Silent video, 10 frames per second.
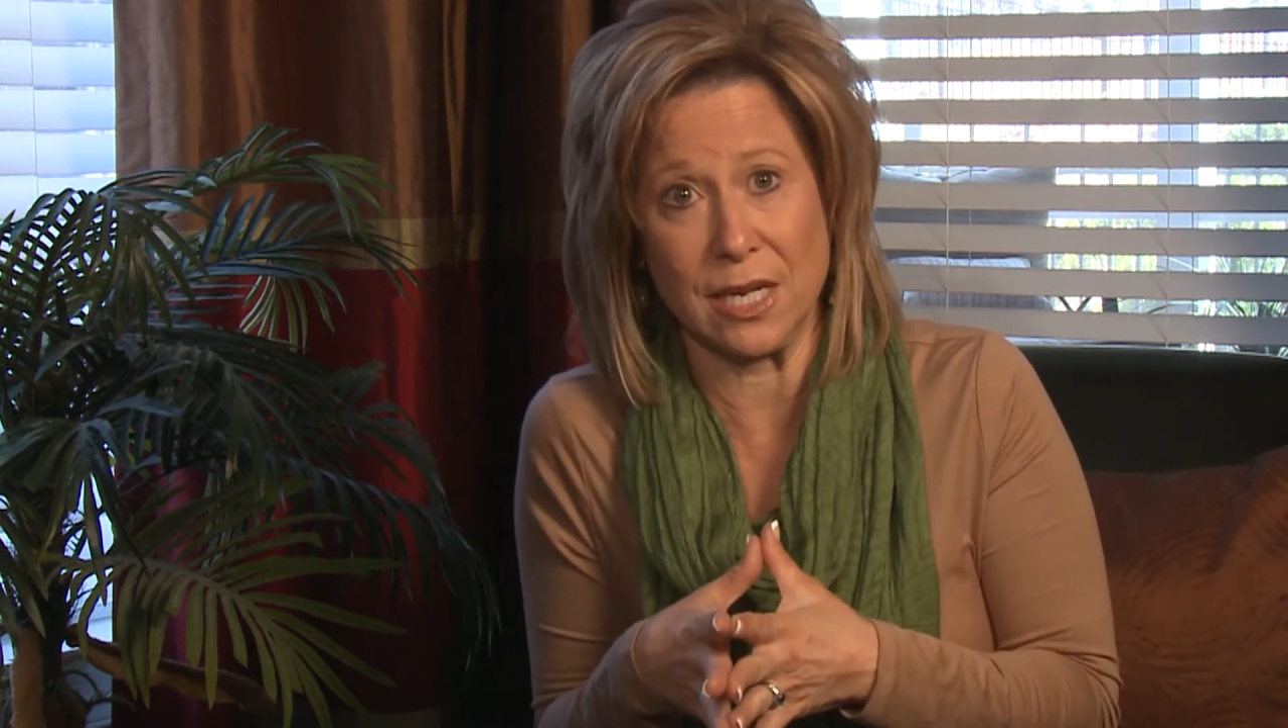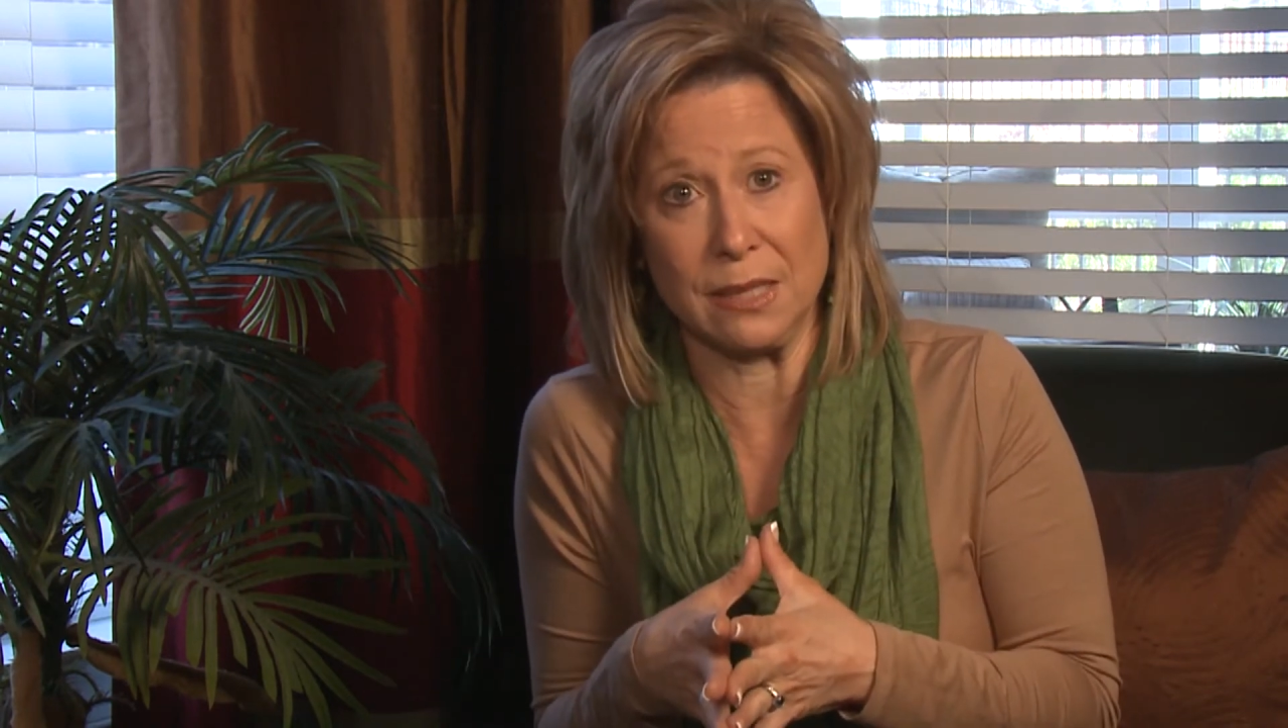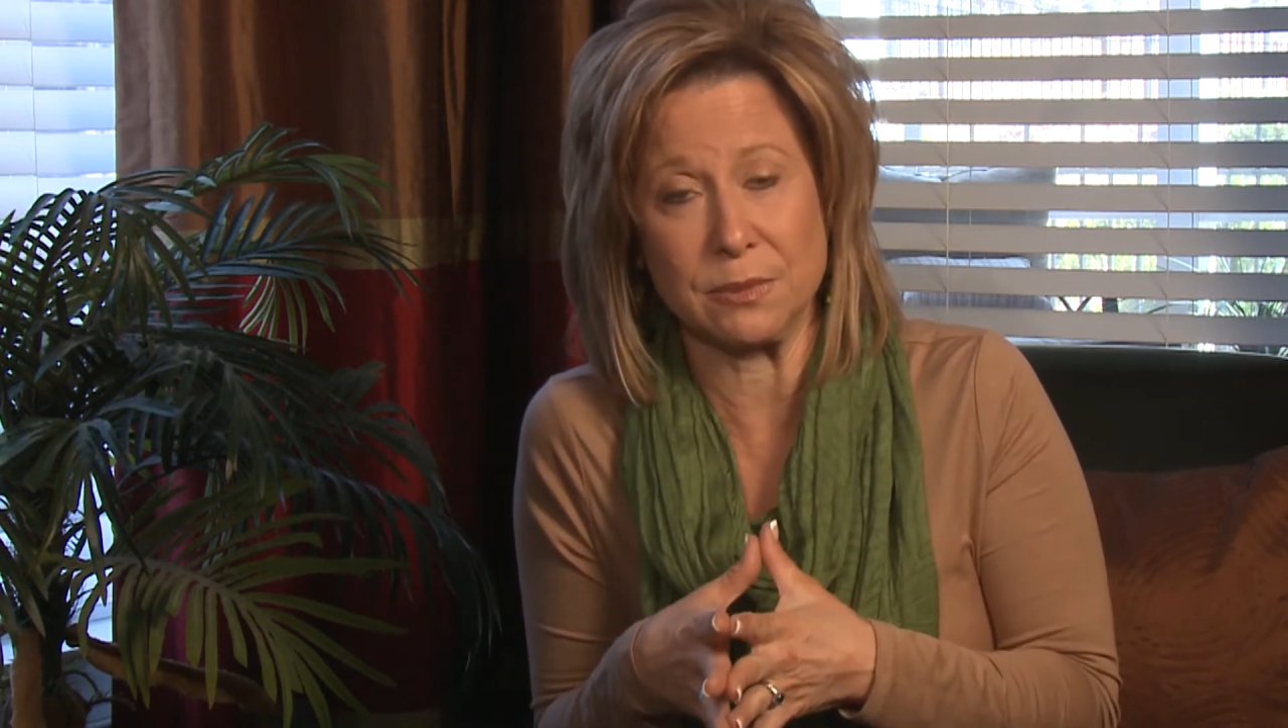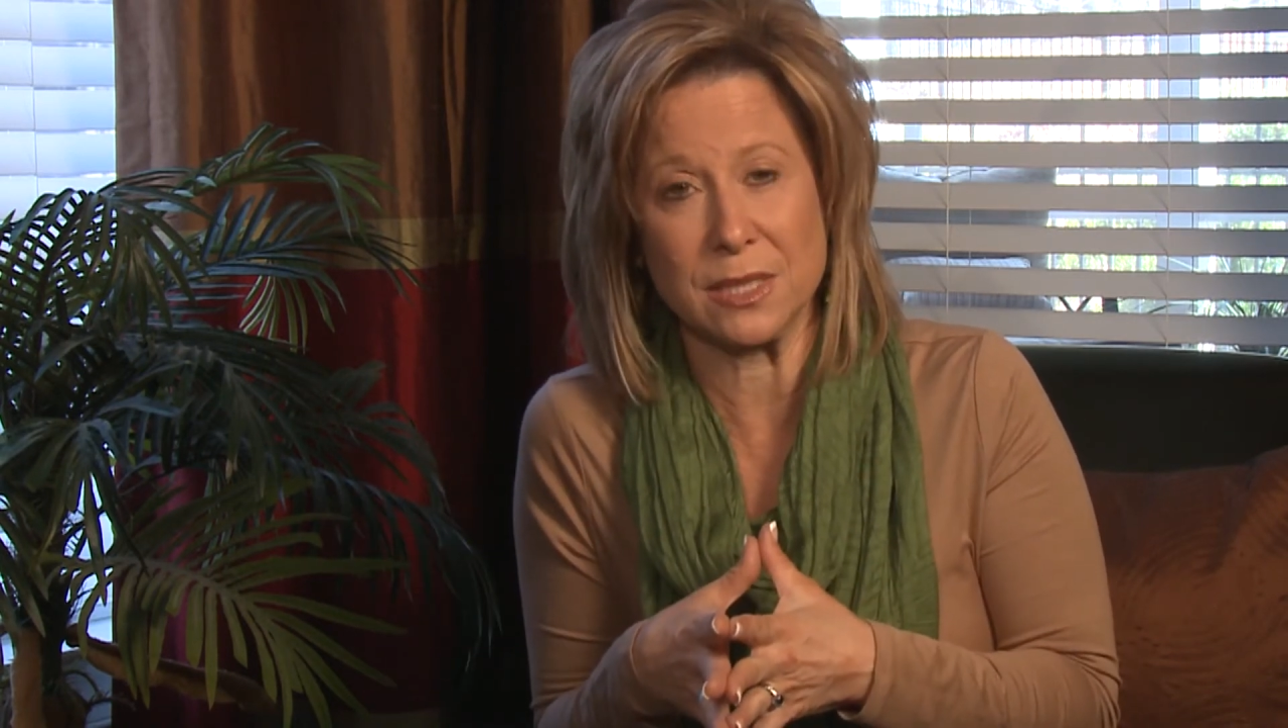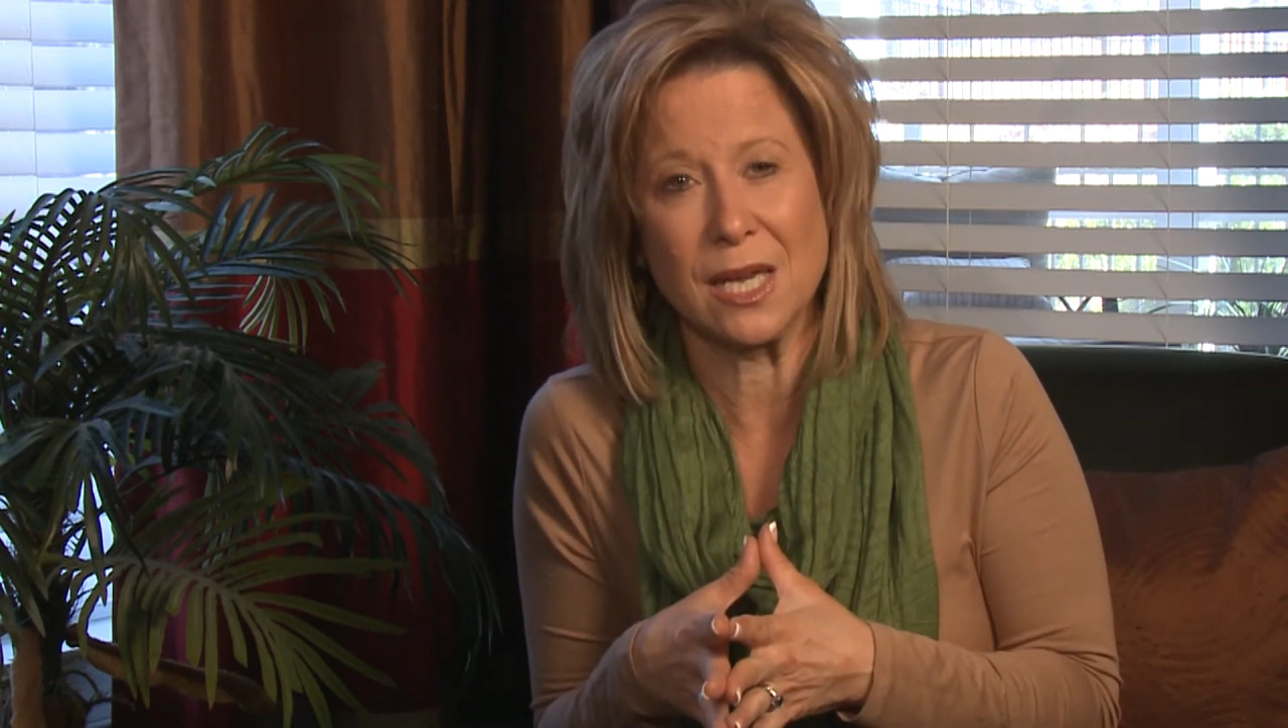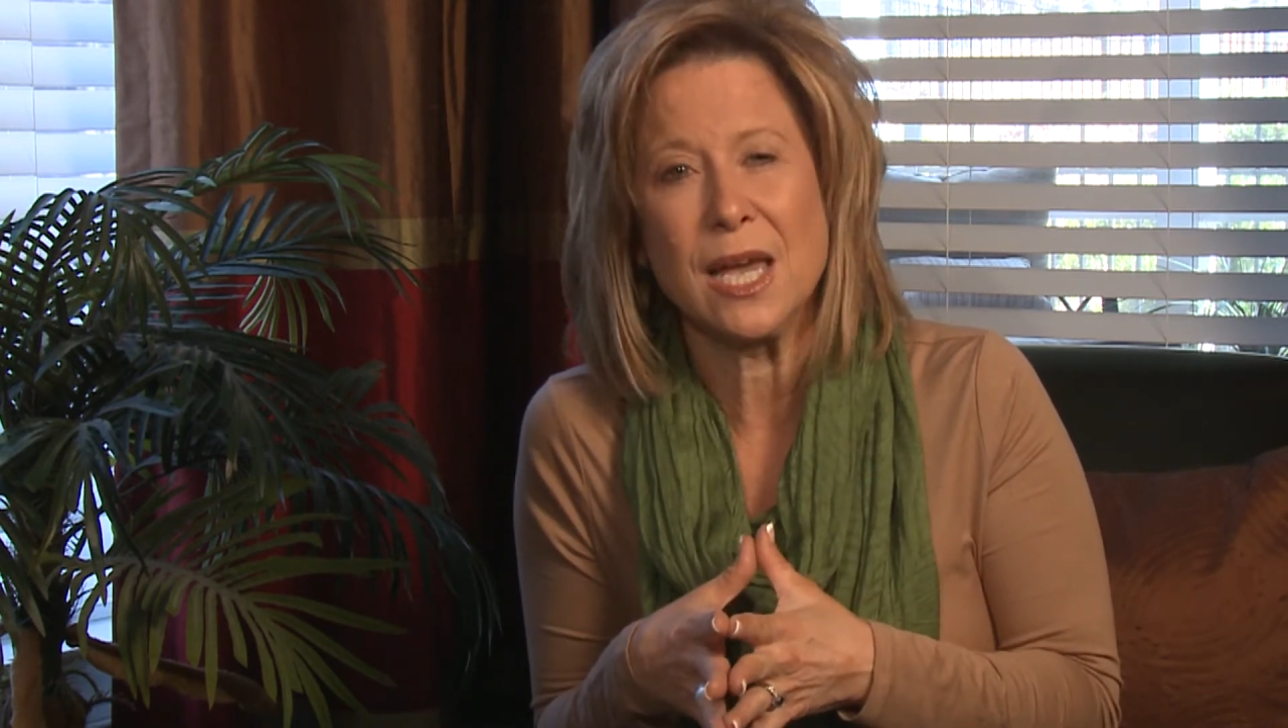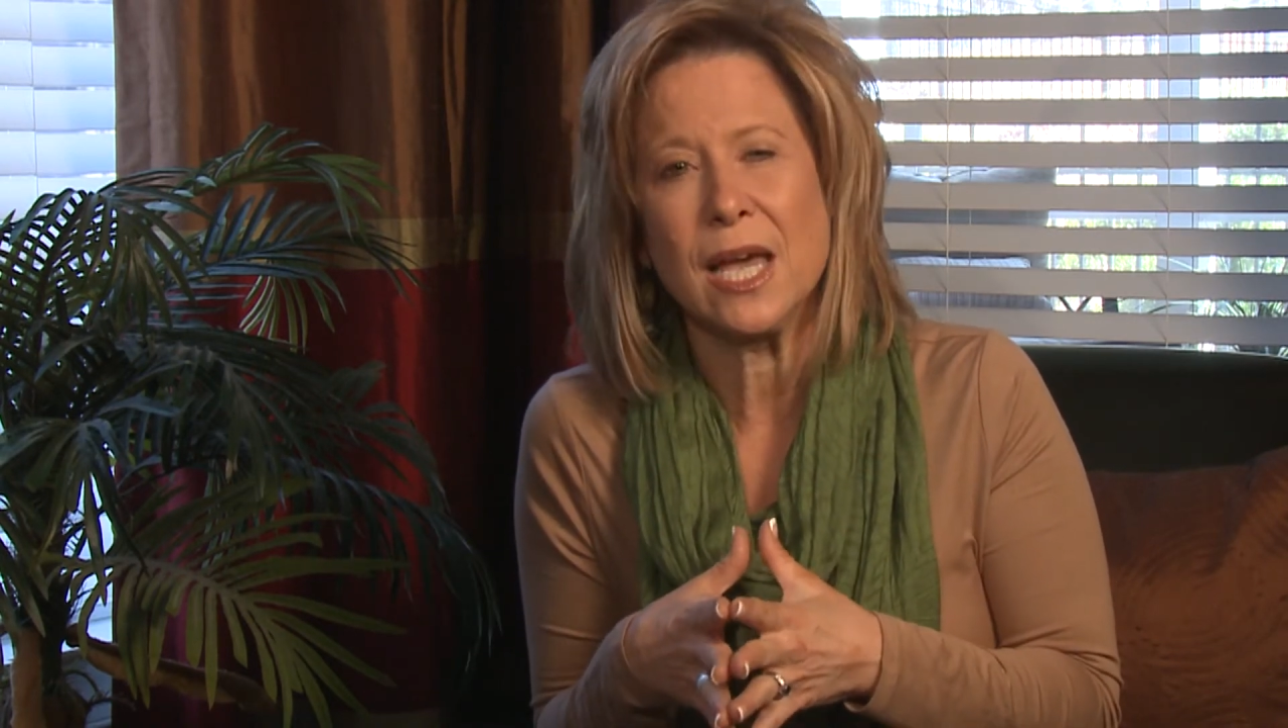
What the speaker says: types,